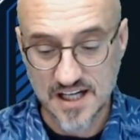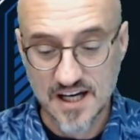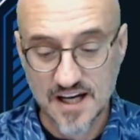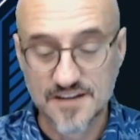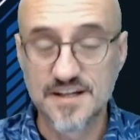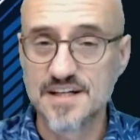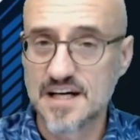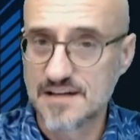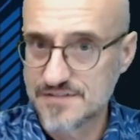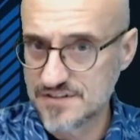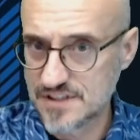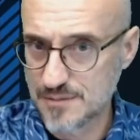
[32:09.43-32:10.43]
Then you have
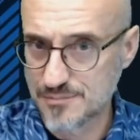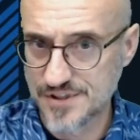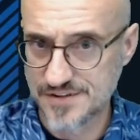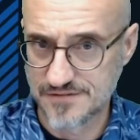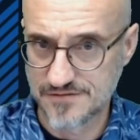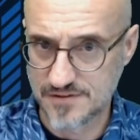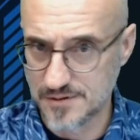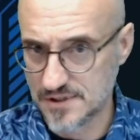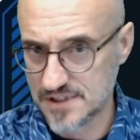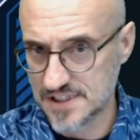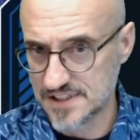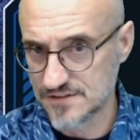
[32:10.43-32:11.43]
to separate them from
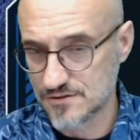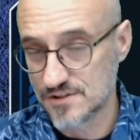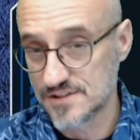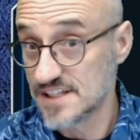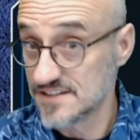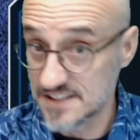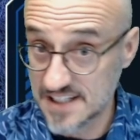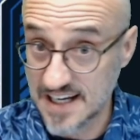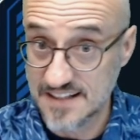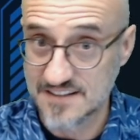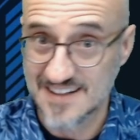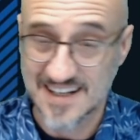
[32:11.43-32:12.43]
their escort. That's an
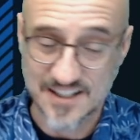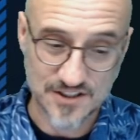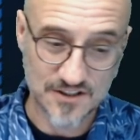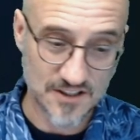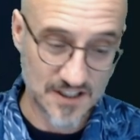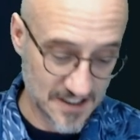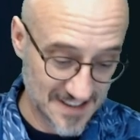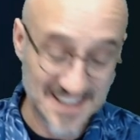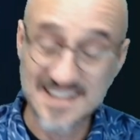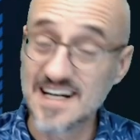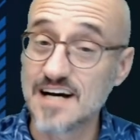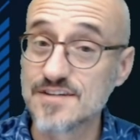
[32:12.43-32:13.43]
8-section clock. Then
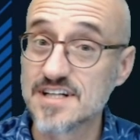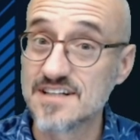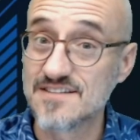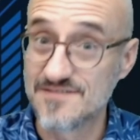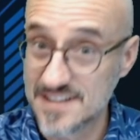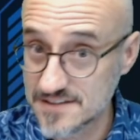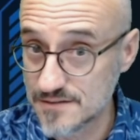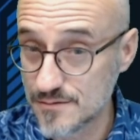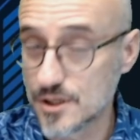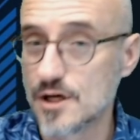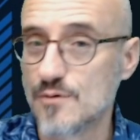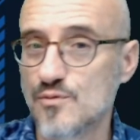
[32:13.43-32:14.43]
you have to convince them
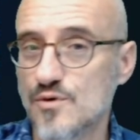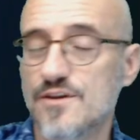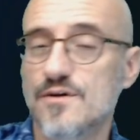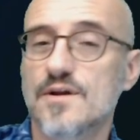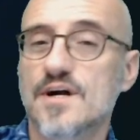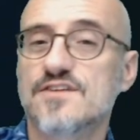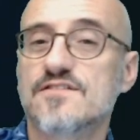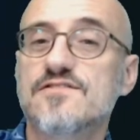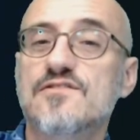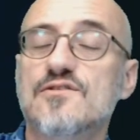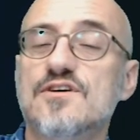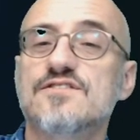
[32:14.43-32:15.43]
to come with you. That's a
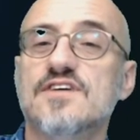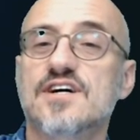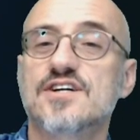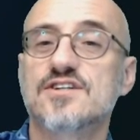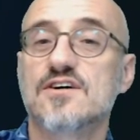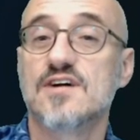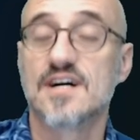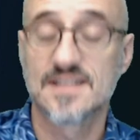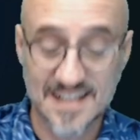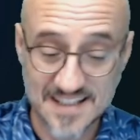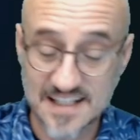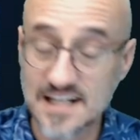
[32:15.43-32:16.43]
4-section clock.
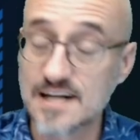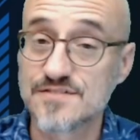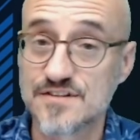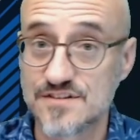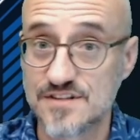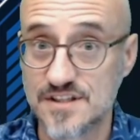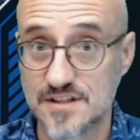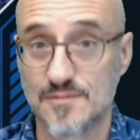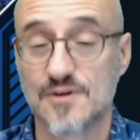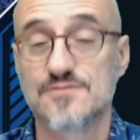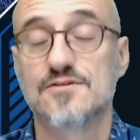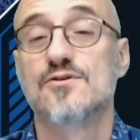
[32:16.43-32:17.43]
Then you have to sneak them
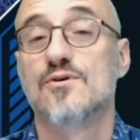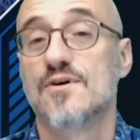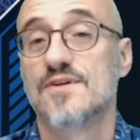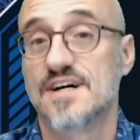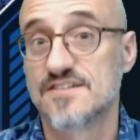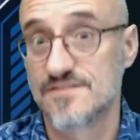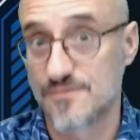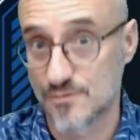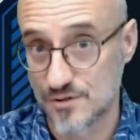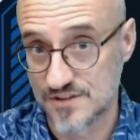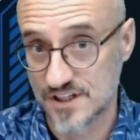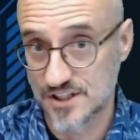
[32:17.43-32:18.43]
out the door. That's a
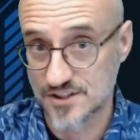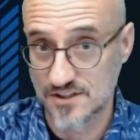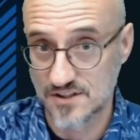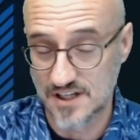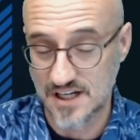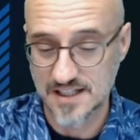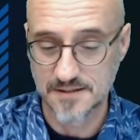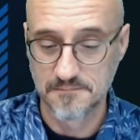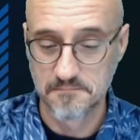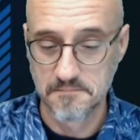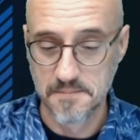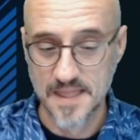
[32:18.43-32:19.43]
4-section clock.
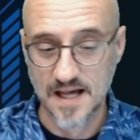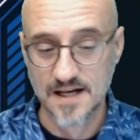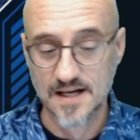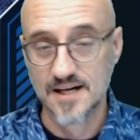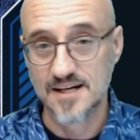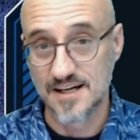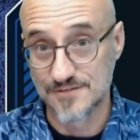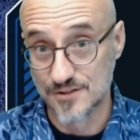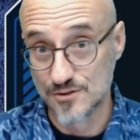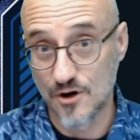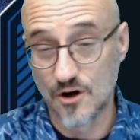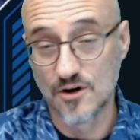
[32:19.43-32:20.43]
You have to
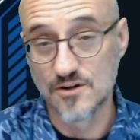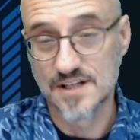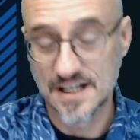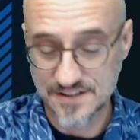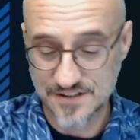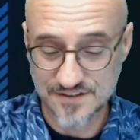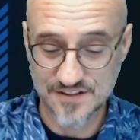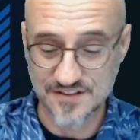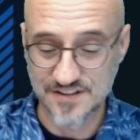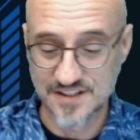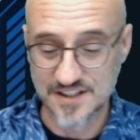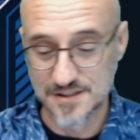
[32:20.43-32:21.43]
do all of that to
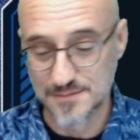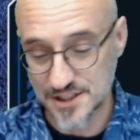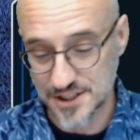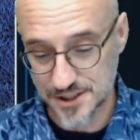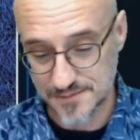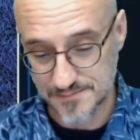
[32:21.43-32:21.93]
succeed in the mission.